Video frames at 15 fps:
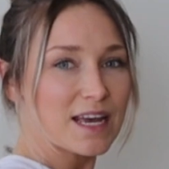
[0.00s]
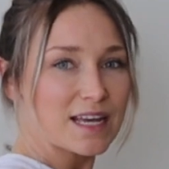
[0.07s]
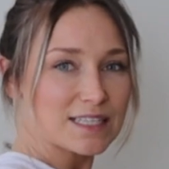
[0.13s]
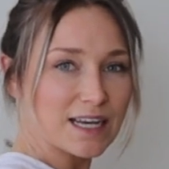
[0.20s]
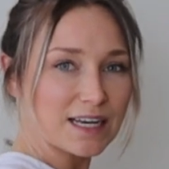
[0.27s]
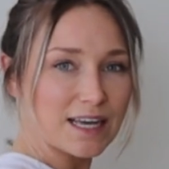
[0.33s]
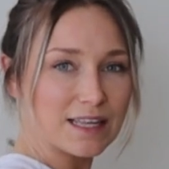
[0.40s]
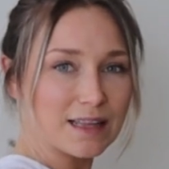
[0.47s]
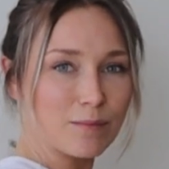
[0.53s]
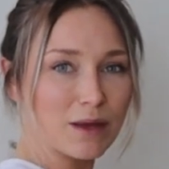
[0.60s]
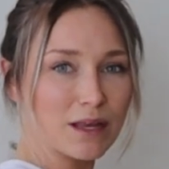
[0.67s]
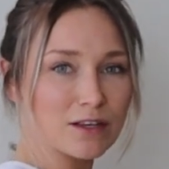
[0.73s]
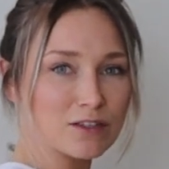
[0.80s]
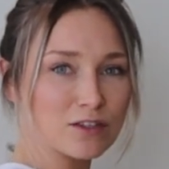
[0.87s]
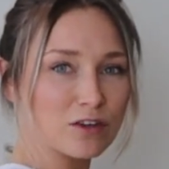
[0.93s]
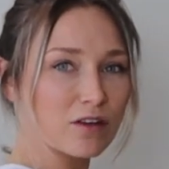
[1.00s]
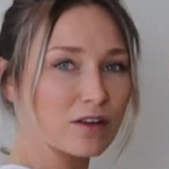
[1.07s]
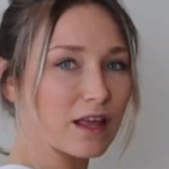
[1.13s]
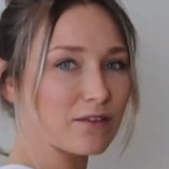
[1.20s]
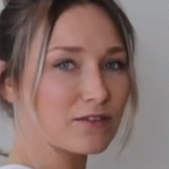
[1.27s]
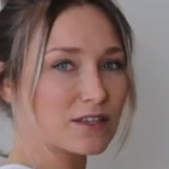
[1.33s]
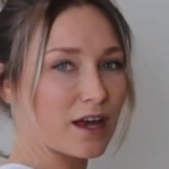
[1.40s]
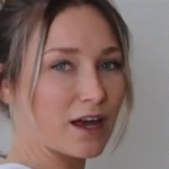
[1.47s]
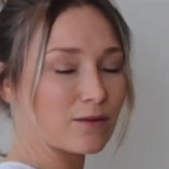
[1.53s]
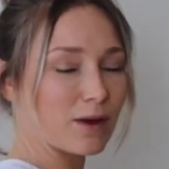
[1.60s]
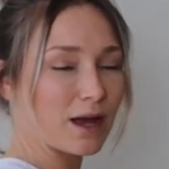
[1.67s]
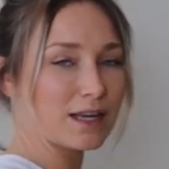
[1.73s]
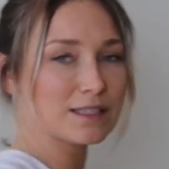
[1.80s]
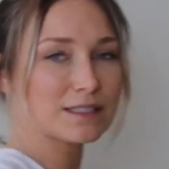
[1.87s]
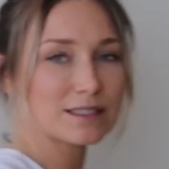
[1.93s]
tucking them into your left side
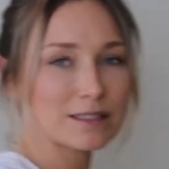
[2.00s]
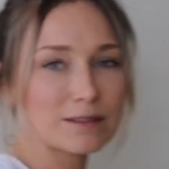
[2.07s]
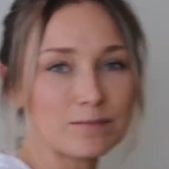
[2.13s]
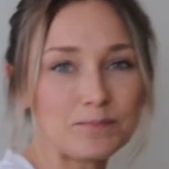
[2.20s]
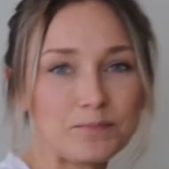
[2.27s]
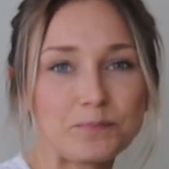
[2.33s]
waist.